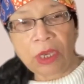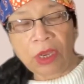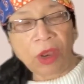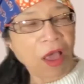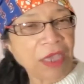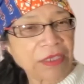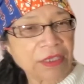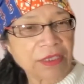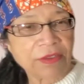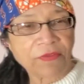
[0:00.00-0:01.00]

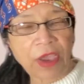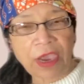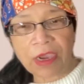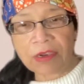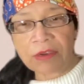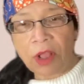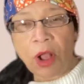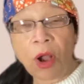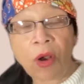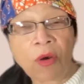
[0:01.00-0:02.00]
losses of our
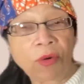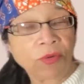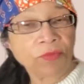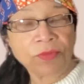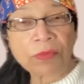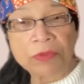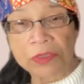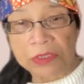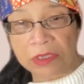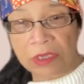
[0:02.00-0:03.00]

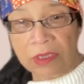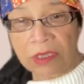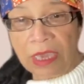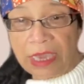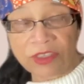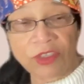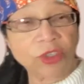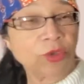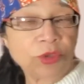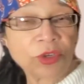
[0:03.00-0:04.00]
homes as
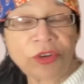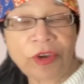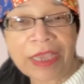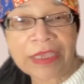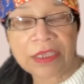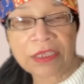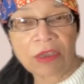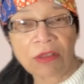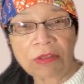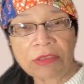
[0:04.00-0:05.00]
children or as
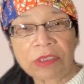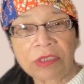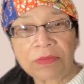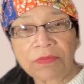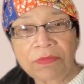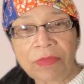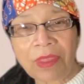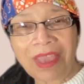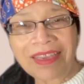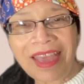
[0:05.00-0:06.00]
adults,
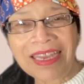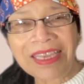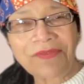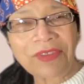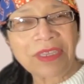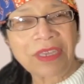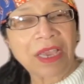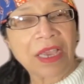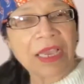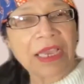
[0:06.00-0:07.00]
and not even
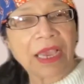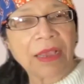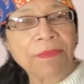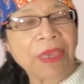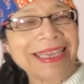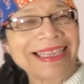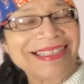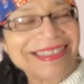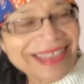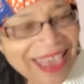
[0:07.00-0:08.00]
many
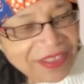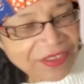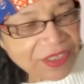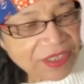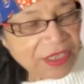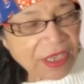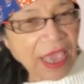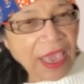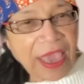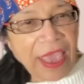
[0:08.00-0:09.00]
deaths
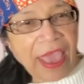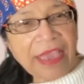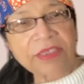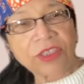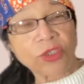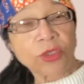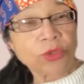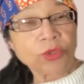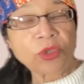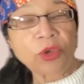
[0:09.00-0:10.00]
as
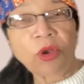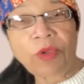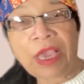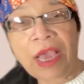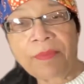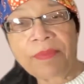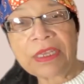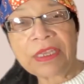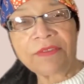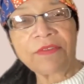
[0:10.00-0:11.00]
children growing up,
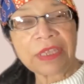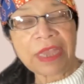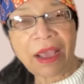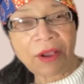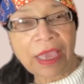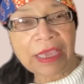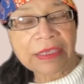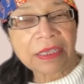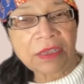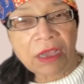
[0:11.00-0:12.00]
and even now
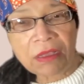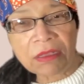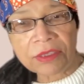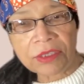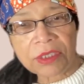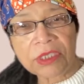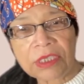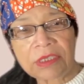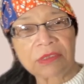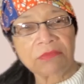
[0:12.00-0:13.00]
as adults,
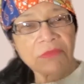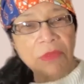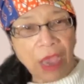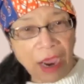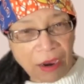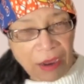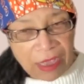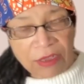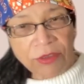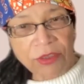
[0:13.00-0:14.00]
just our
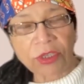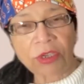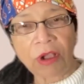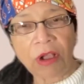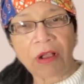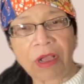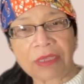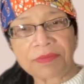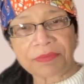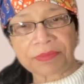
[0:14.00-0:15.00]
elders are gone.